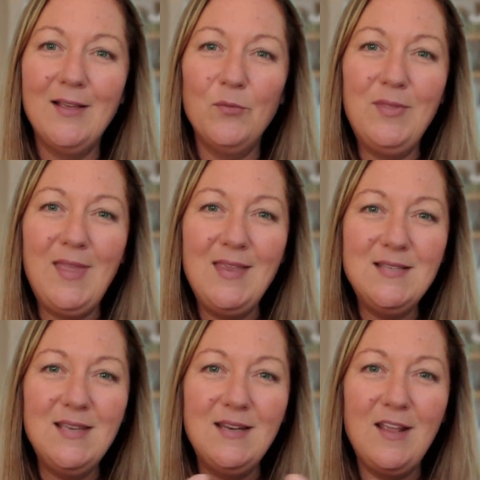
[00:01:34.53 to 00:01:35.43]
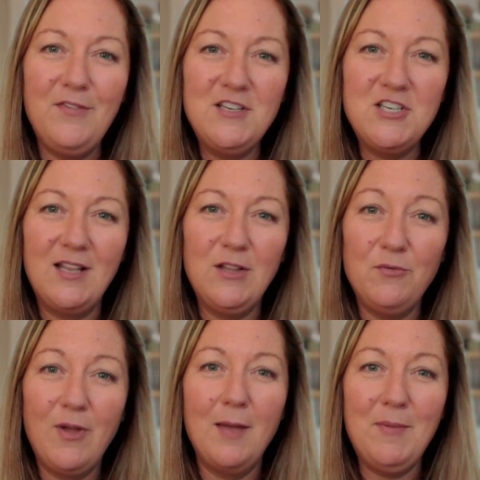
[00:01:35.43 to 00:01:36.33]
When they see an FHA
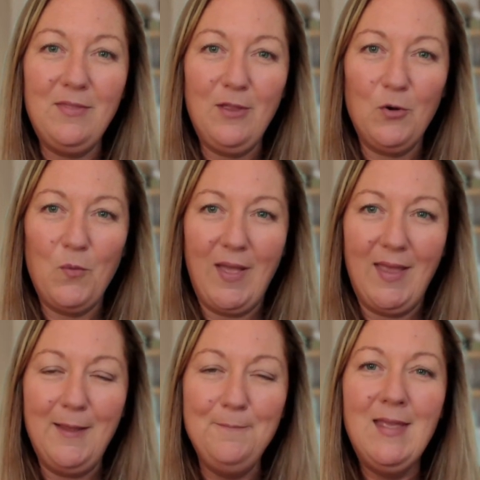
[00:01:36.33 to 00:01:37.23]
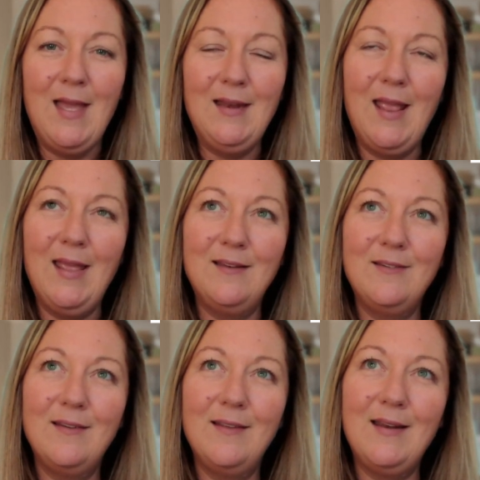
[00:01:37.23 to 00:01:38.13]
loan coming their way, and
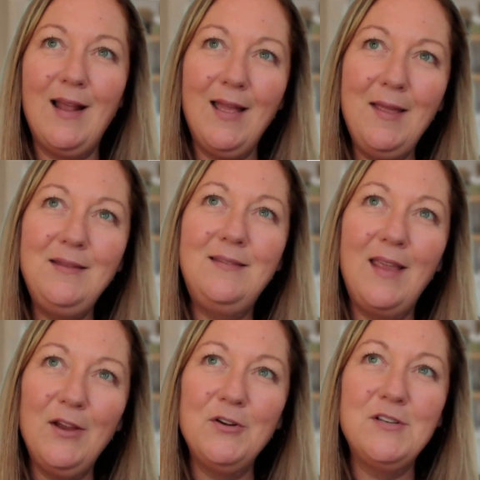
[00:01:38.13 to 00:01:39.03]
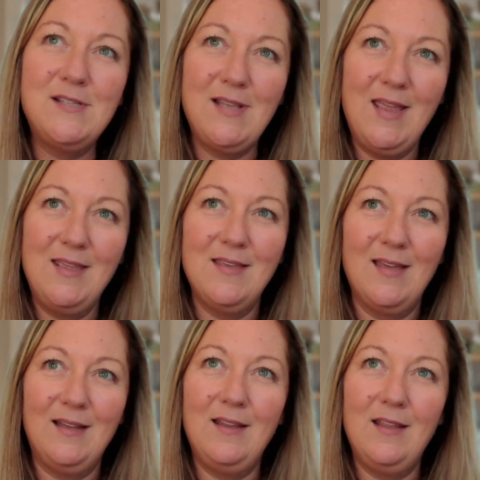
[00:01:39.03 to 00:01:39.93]
I dare say
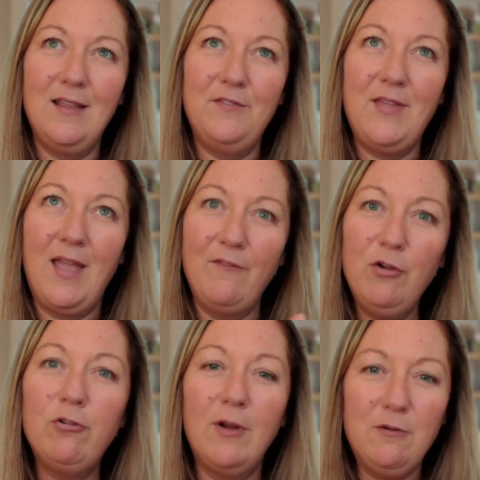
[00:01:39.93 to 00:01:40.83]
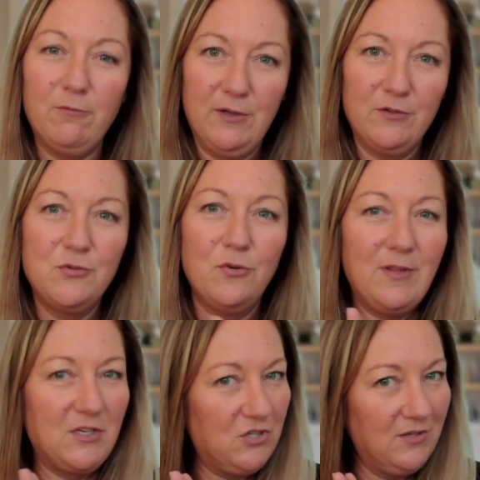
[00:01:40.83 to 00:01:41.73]
that if they have a great realtor,
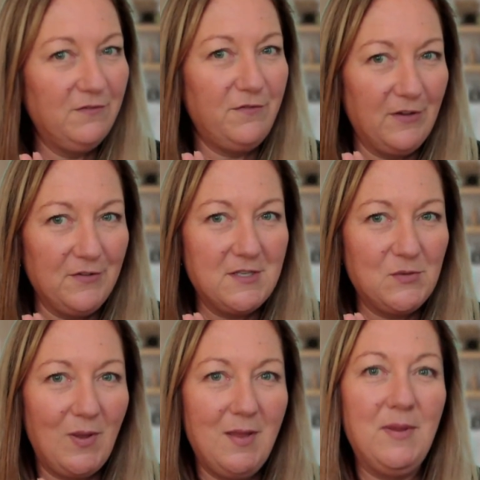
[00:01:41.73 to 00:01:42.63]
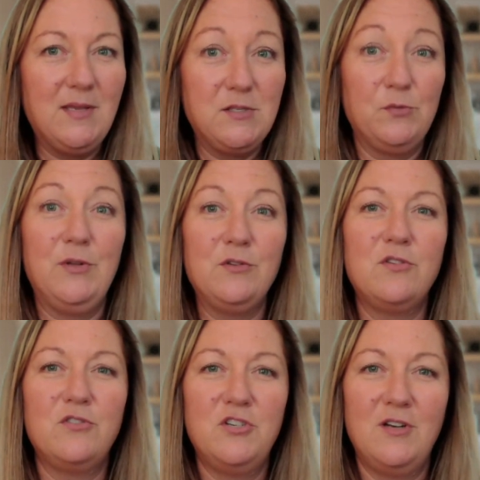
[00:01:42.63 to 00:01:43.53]
they shouldn't feel this way because the
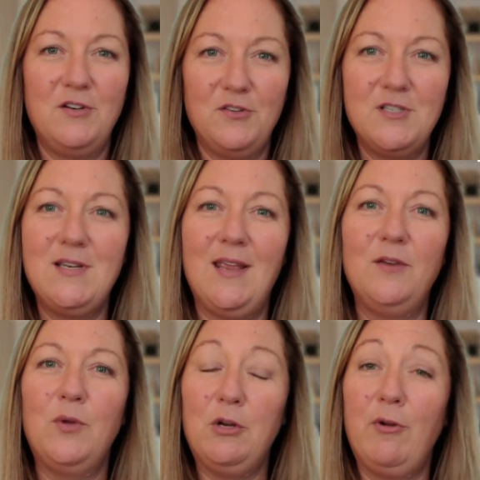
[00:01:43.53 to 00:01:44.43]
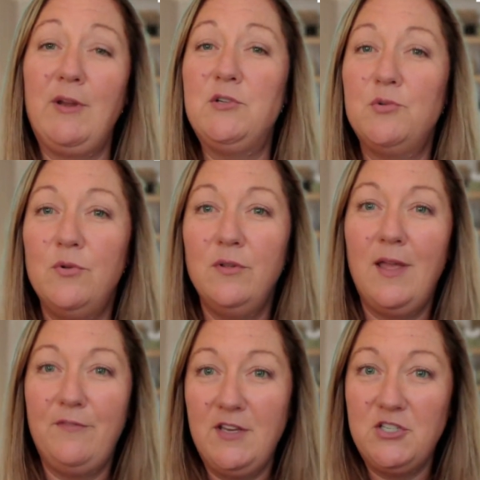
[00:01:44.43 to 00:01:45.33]
realtor should understand what a great tool
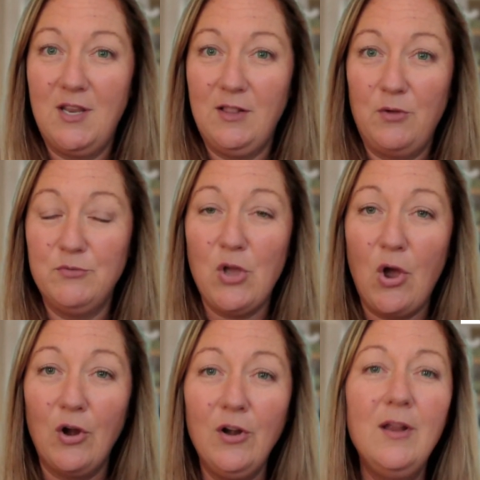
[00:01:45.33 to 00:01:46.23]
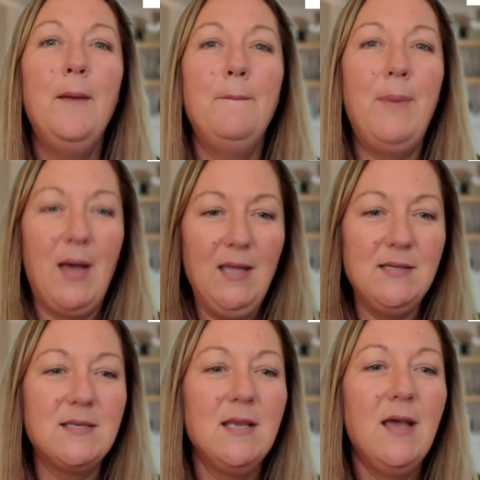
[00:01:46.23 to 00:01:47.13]
FHA loans are.
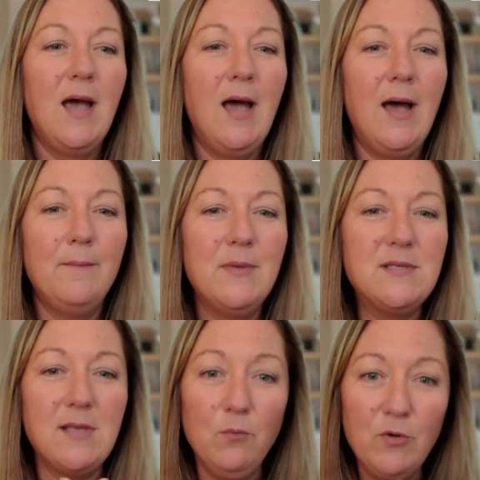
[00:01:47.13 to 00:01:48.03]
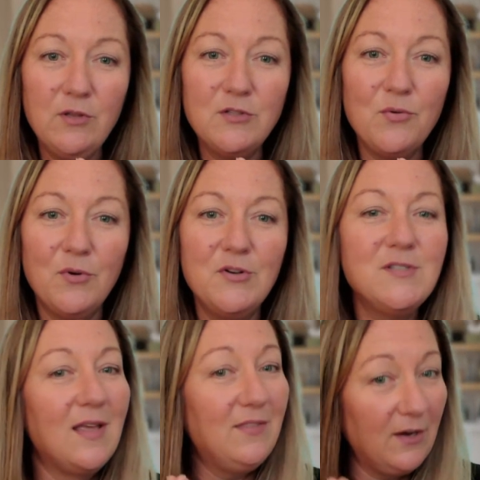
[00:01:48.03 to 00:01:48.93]
But some
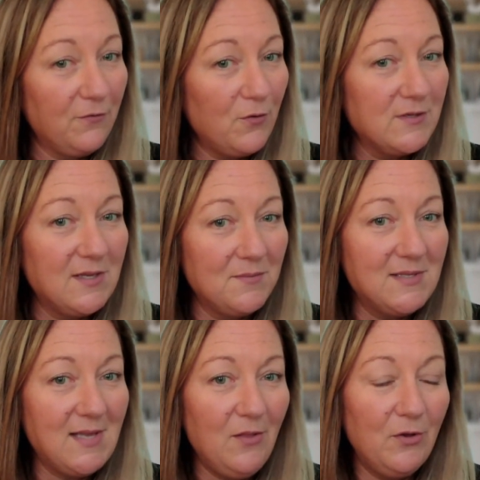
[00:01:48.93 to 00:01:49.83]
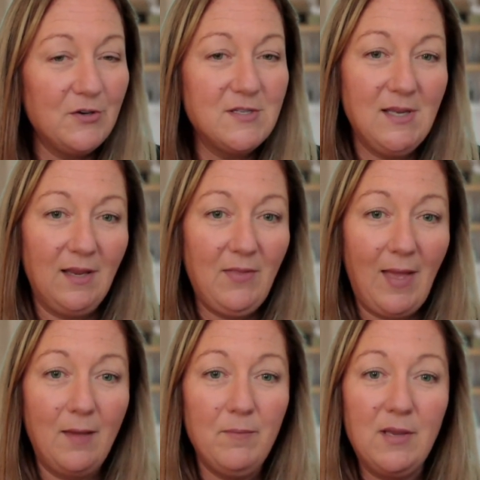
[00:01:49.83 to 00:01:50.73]
realtors and therefore some sellers think
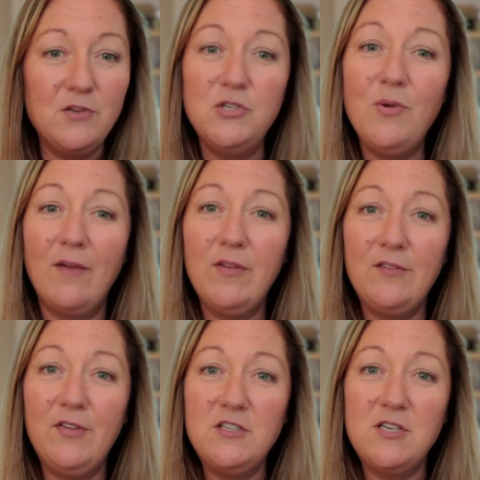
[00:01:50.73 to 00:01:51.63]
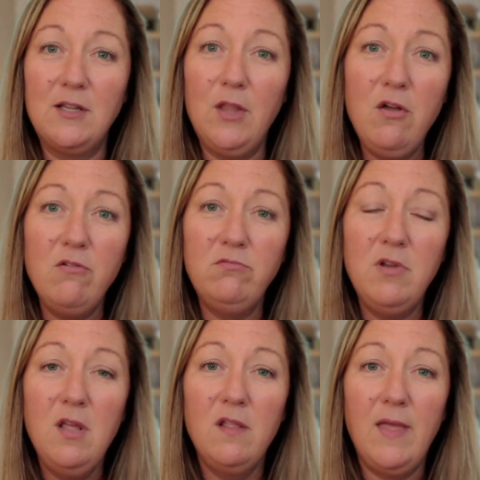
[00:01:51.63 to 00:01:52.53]
that because you have an FHA
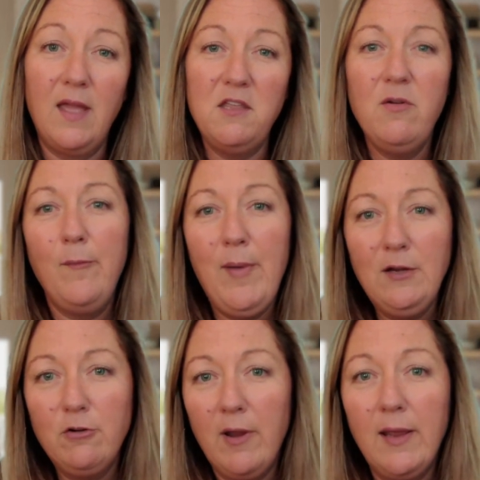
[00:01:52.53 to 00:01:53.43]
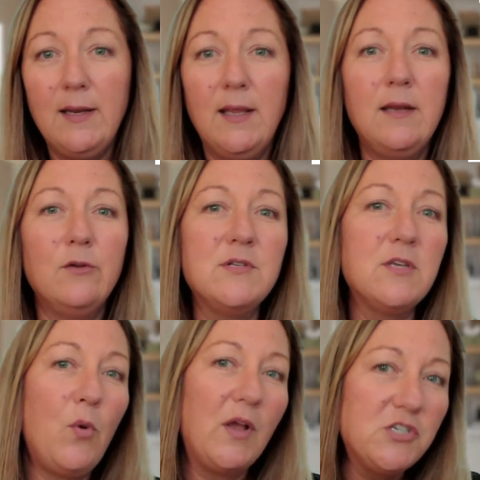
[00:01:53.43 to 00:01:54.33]
loan that you have bad credit or it's a
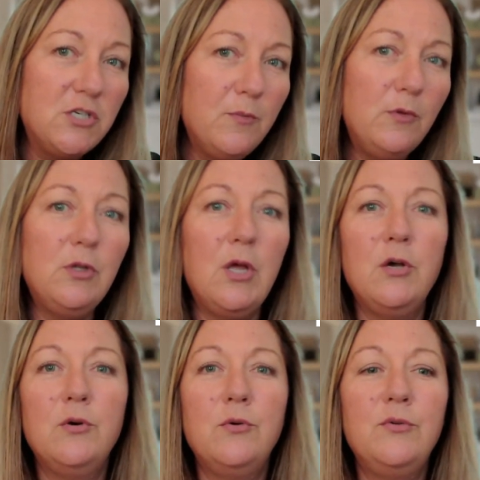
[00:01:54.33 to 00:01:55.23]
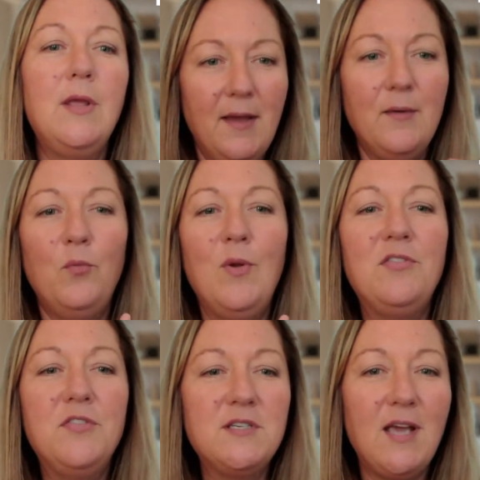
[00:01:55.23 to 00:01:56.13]
questionable loan
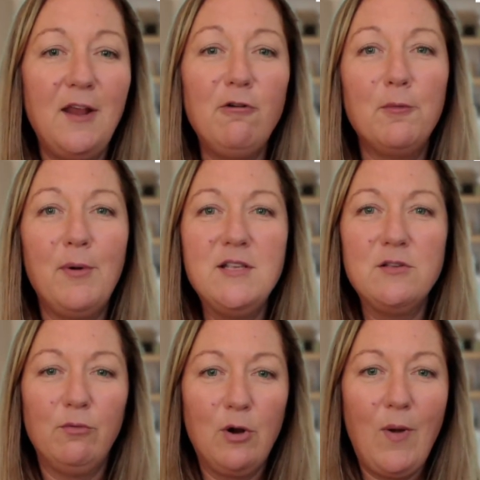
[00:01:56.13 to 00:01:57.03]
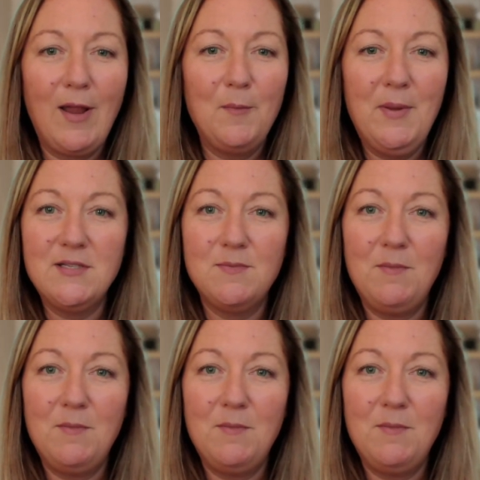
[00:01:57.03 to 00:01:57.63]
with the tighter appraisal requirements.